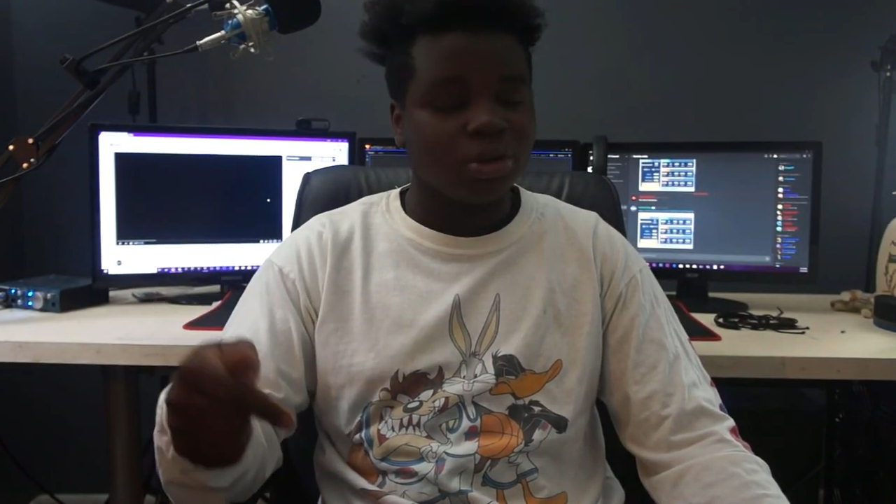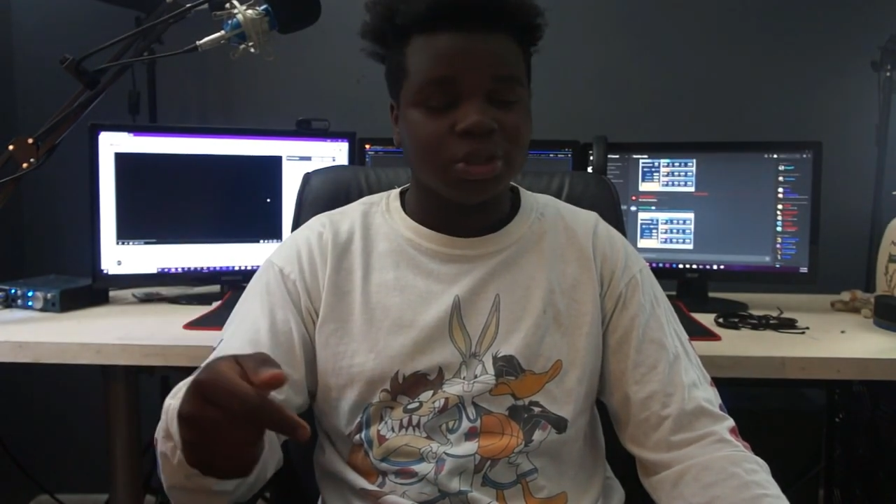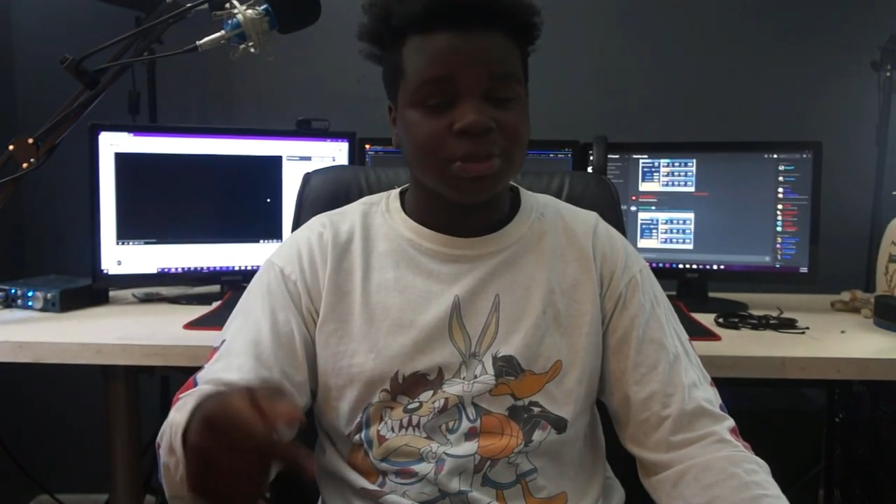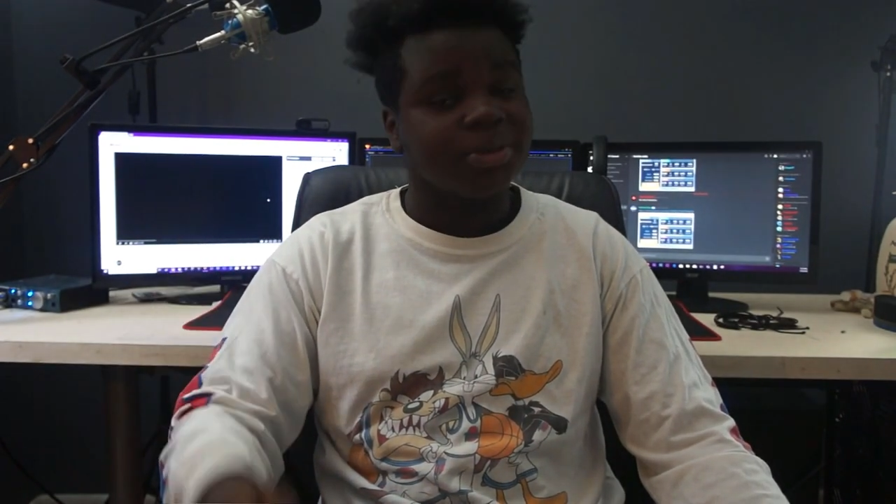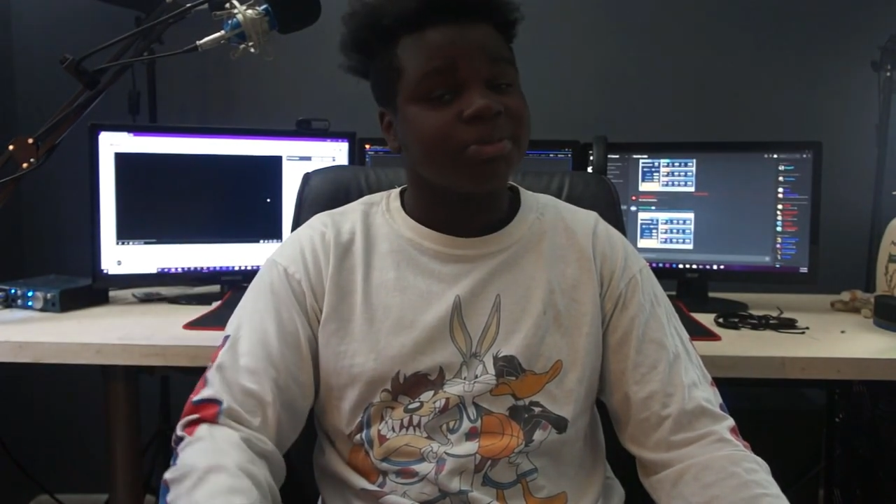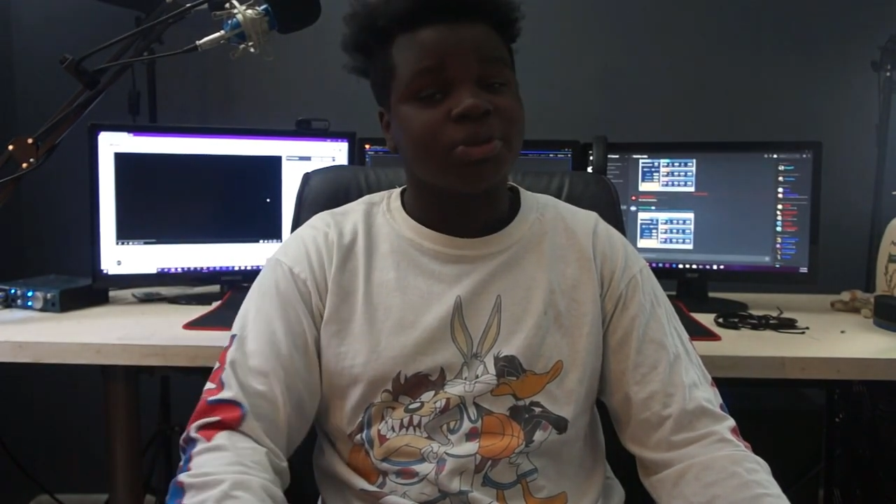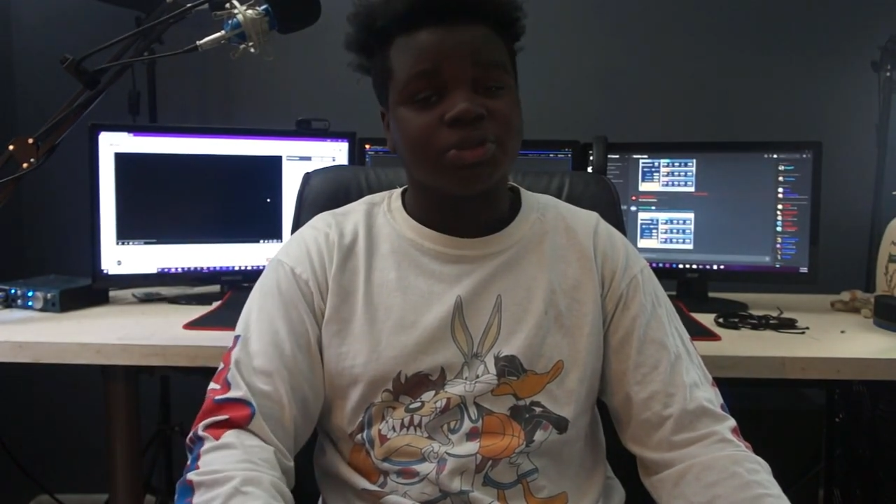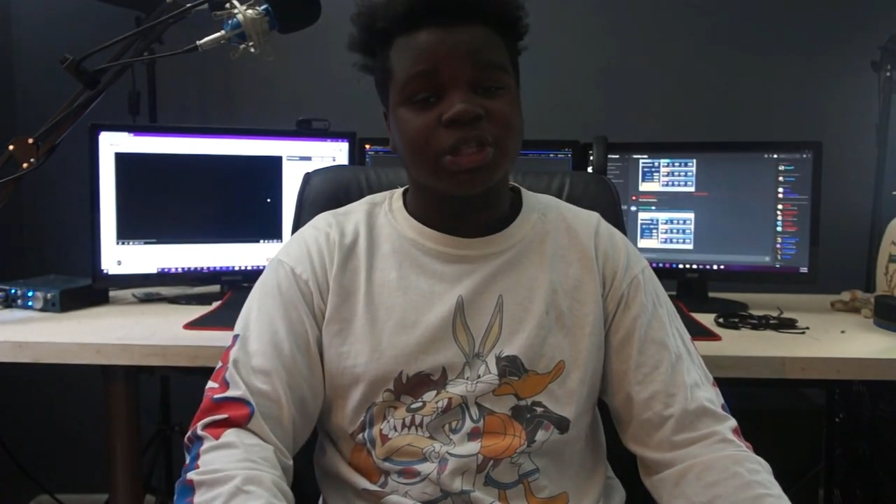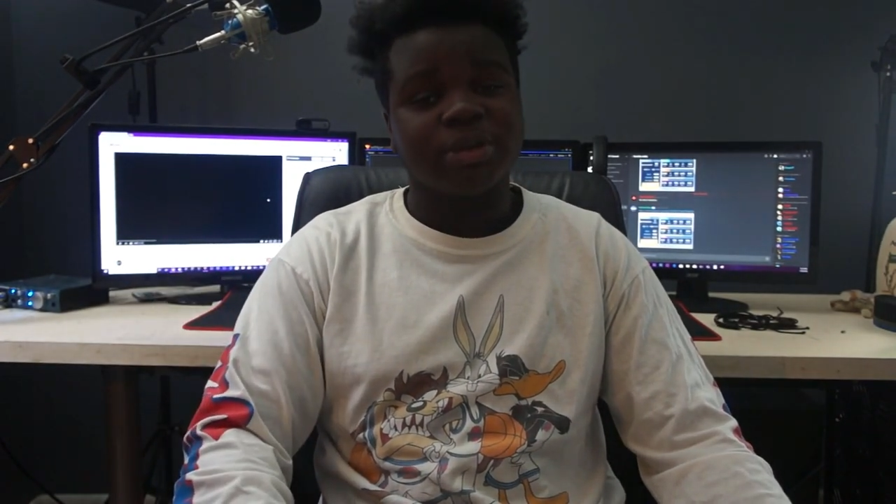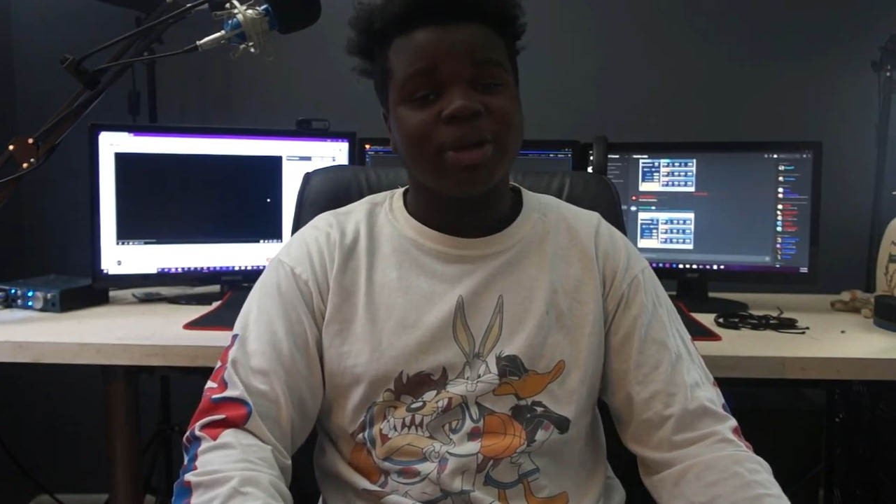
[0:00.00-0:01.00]
go sub to him, go
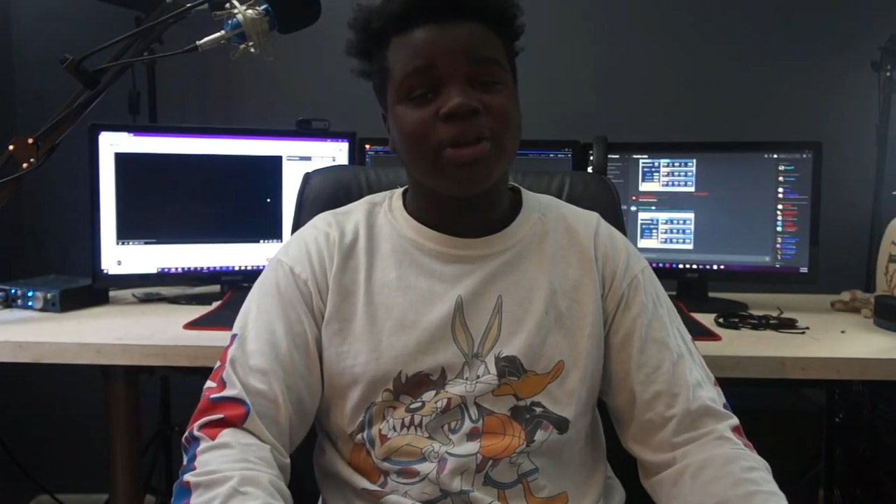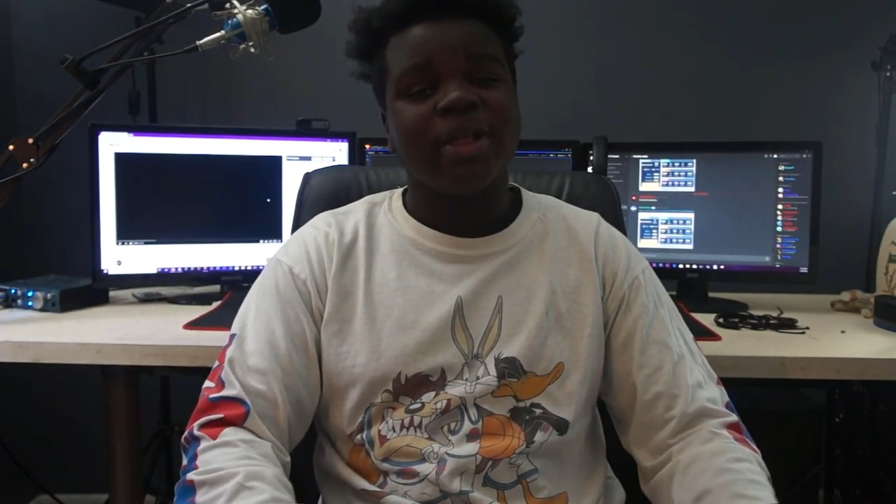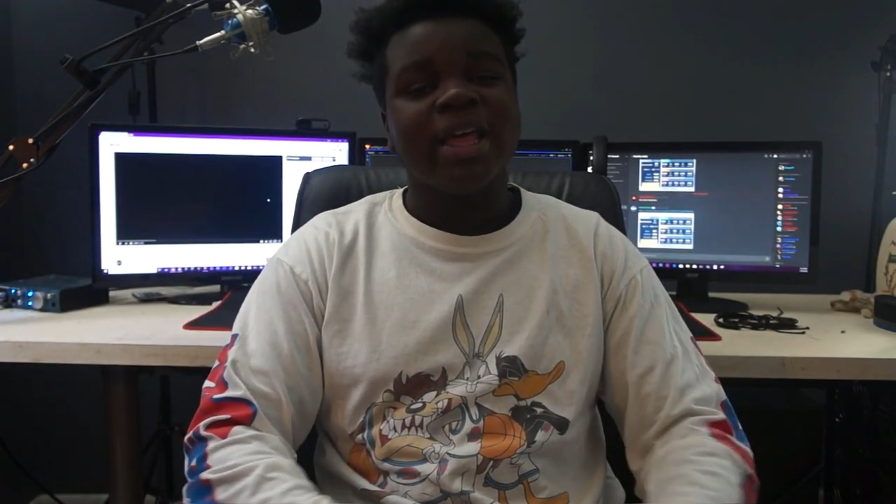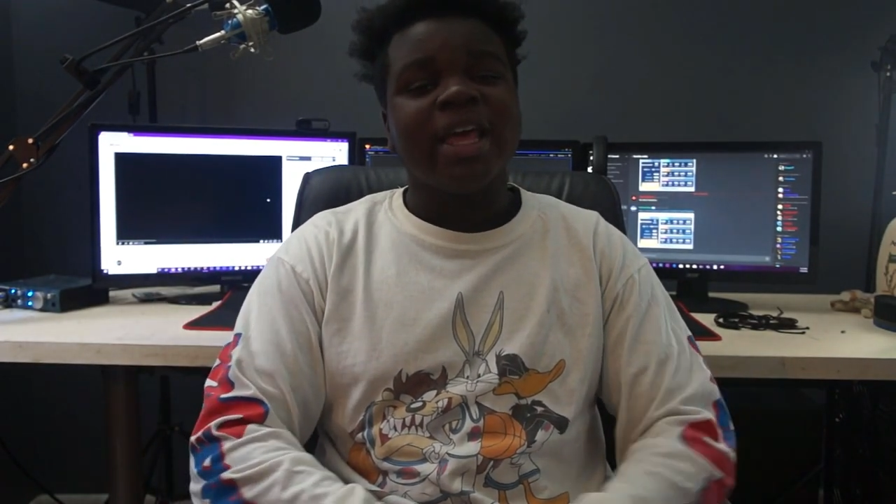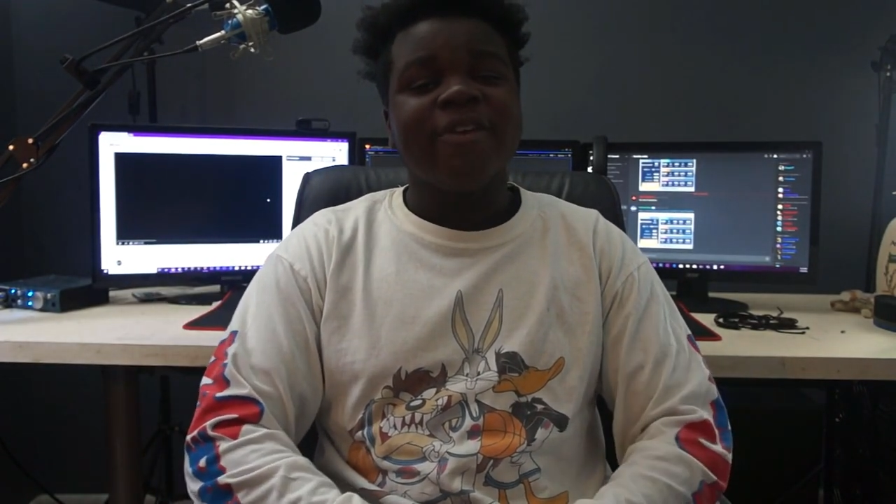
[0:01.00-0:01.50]
check him out.